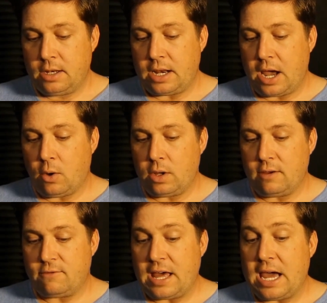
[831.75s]
Now,
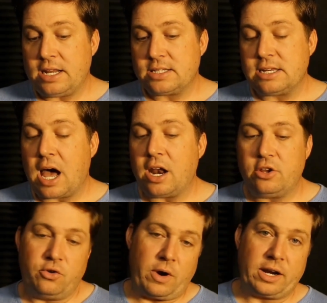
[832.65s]
if that is
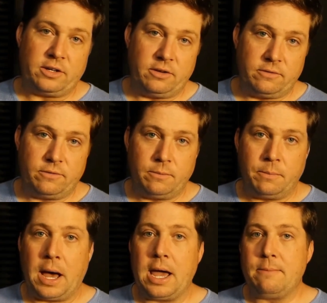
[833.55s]
not a directive
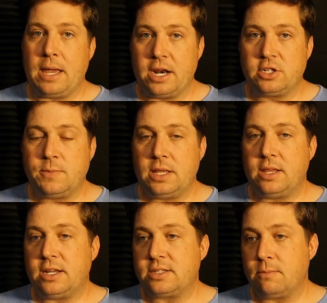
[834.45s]
by
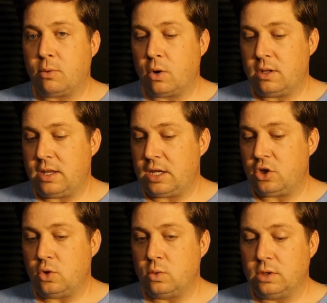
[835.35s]
management, then it's important that
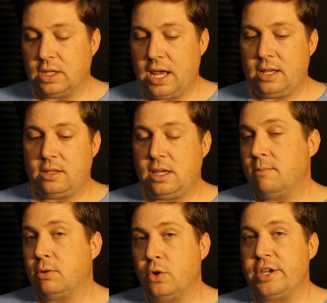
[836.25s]
you let the
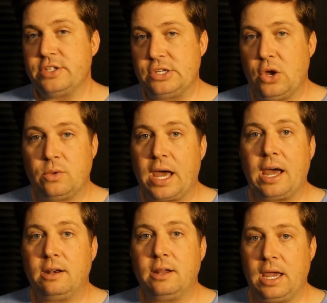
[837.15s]
employees know
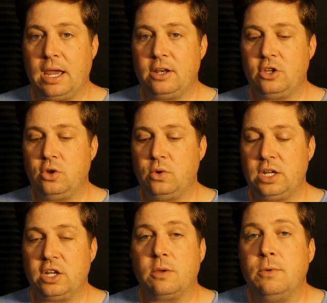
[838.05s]
that. And you
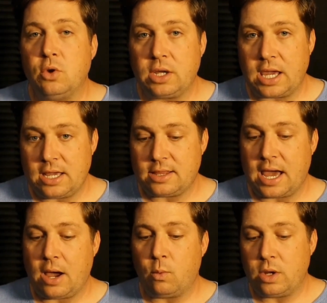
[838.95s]
need to communicate
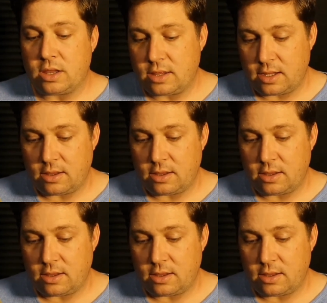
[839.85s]
that with